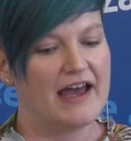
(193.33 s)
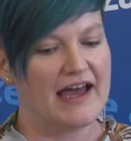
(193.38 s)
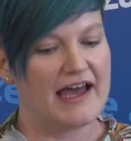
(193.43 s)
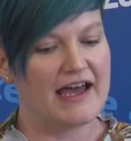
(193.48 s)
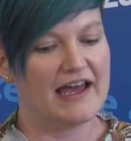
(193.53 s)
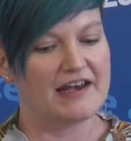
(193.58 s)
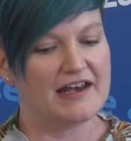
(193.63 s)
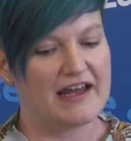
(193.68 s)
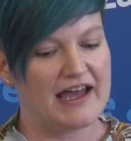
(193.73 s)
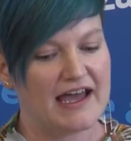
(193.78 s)

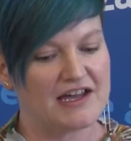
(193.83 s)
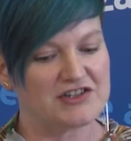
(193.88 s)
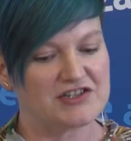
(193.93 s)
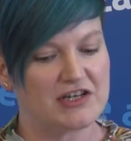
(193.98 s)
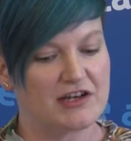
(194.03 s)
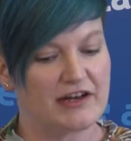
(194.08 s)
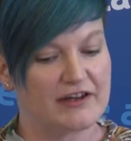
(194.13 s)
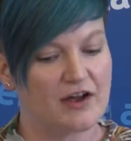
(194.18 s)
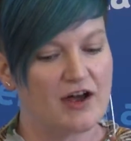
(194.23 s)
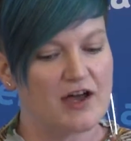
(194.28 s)
And
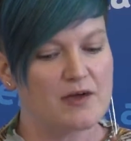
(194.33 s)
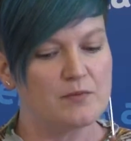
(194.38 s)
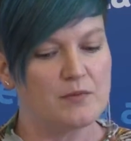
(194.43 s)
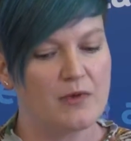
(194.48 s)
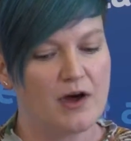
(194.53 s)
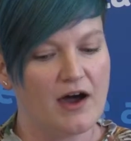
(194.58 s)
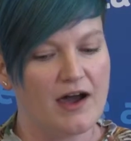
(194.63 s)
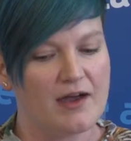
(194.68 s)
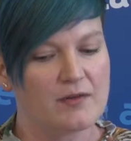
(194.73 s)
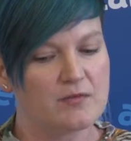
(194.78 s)
actually, like,
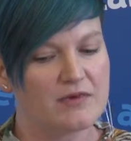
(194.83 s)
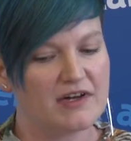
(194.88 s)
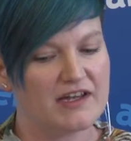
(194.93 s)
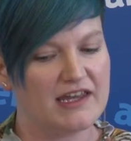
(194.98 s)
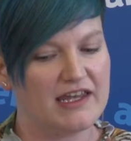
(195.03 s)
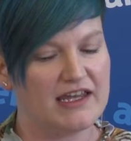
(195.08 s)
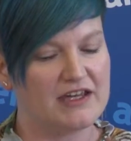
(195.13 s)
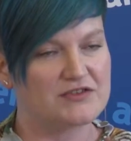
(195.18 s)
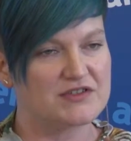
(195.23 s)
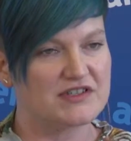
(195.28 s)
I'm
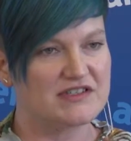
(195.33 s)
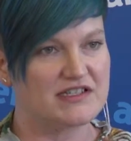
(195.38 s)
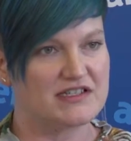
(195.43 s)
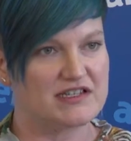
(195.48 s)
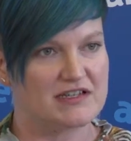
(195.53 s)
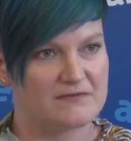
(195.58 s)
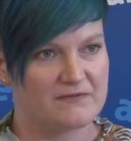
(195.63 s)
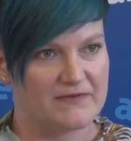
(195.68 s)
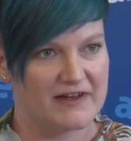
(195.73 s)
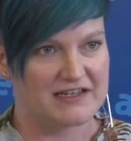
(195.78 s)
really
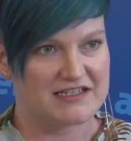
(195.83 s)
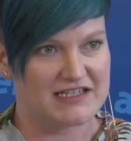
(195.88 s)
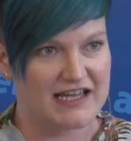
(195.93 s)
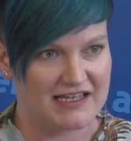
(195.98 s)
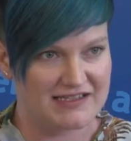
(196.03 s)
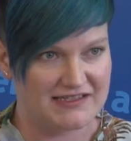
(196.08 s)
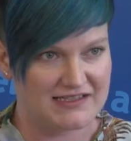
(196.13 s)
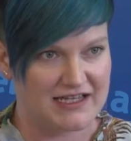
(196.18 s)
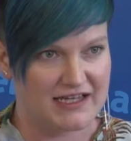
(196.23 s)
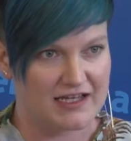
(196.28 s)
interested in
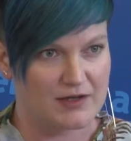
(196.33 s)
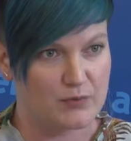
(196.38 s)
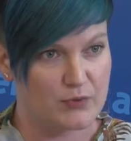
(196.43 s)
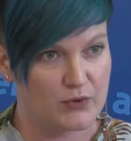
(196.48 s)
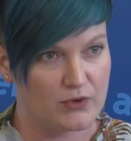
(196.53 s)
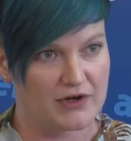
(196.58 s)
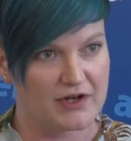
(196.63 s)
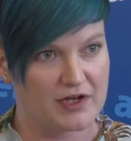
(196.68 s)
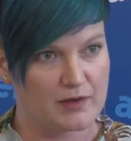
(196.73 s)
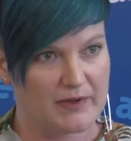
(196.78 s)
fantastic
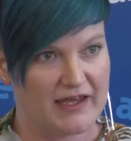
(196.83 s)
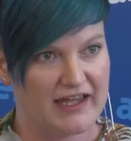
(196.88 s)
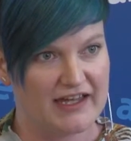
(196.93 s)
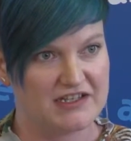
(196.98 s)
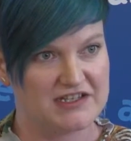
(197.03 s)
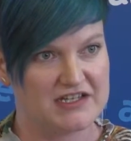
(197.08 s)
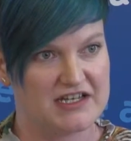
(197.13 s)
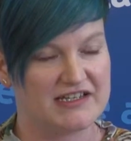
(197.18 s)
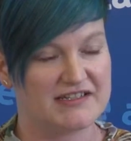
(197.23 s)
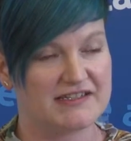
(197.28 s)
product
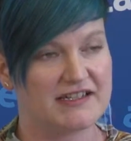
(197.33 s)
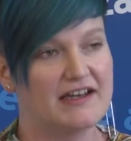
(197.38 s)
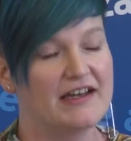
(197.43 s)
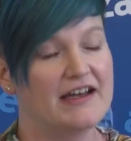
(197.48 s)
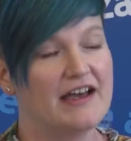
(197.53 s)
pages,